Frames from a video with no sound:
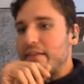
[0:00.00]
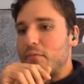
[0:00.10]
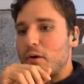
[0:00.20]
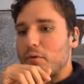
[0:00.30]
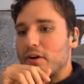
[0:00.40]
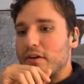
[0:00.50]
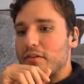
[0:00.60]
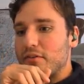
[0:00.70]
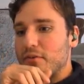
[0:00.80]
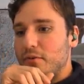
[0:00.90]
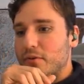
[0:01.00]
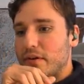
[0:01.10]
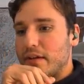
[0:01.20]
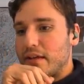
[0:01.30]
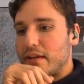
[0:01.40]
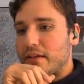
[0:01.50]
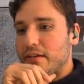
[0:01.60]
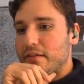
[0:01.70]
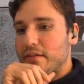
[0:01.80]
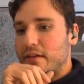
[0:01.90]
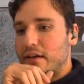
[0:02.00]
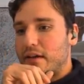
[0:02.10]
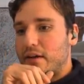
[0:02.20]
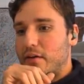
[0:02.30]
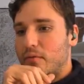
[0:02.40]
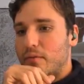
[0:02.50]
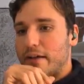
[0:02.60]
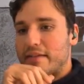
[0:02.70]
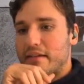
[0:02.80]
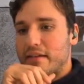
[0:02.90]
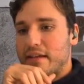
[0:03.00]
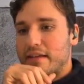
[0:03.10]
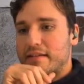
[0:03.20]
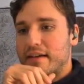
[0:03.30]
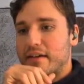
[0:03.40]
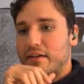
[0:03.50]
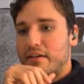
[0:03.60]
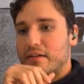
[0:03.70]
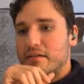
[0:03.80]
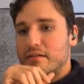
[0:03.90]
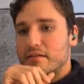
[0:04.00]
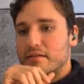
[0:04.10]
And then what we're going to do is we're basically going to